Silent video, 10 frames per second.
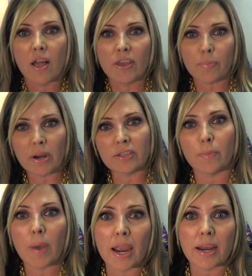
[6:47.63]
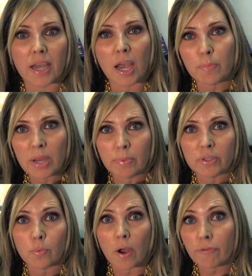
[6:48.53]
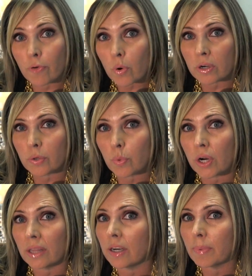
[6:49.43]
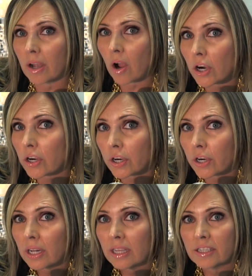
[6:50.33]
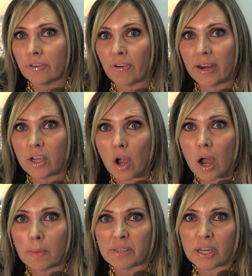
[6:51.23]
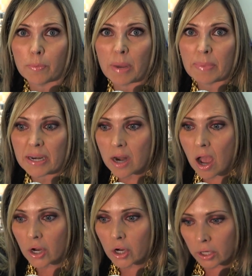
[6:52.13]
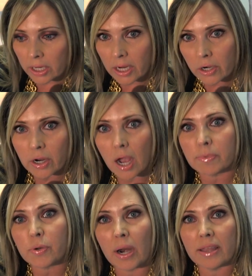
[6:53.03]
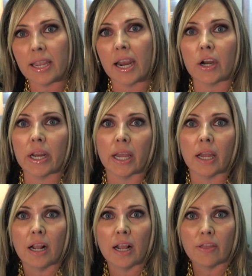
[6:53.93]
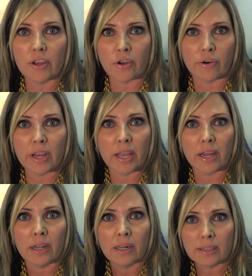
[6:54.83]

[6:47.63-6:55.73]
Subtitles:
The appraiser might be able to afford to work a little bit harder to find comps that are maybe not cookie cutter comps right in the area that you're in.